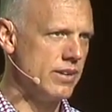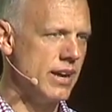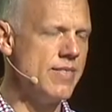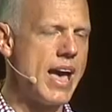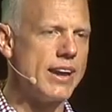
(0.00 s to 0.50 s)

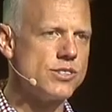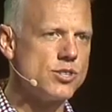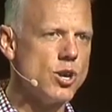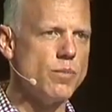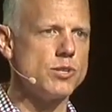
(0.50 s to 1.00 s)
and that is
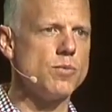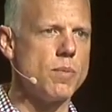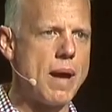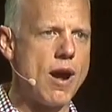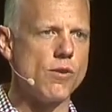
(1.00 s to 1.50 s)
so much more
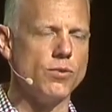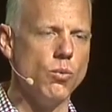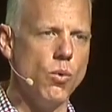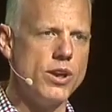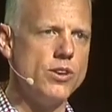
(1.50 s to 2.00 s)
powerful.
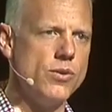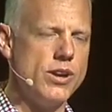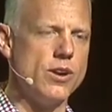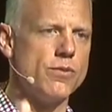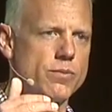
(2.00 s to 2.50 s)
What you
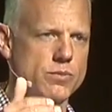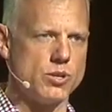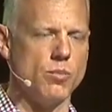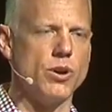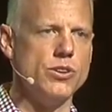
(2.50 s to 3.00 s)
hear from
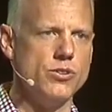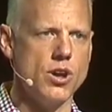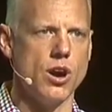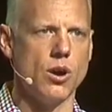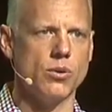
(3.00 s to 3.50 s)
someone you
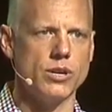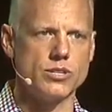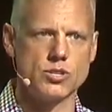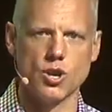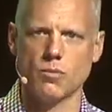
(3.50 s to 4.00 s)
know is
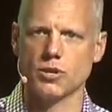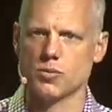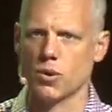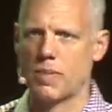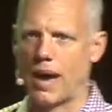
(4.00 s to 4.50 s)
so much
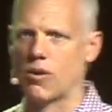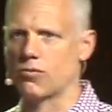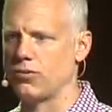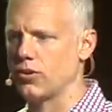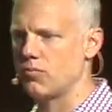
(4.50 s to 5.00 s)
more
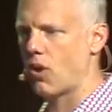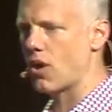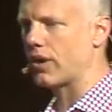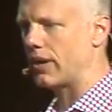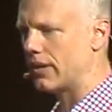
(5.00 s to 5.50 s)
powerful than
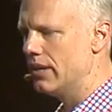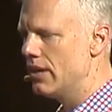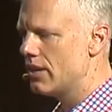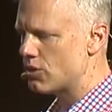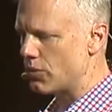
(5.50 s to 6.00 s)
marketing.
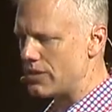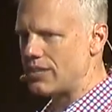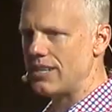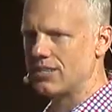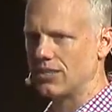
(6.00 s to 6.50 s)
So we
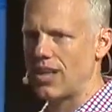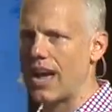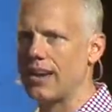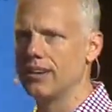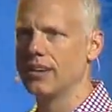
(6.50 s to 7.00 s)
see
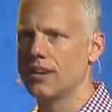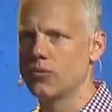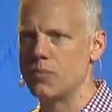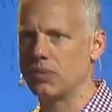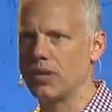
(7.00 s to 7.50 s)
delight
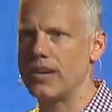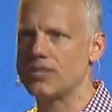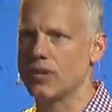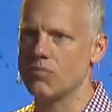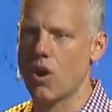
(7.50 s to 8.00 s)

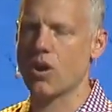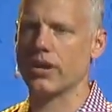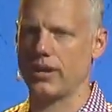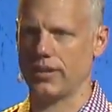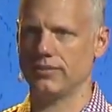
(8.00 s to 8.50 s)
replacing
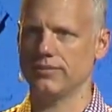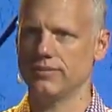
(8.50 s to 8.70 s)
marketing.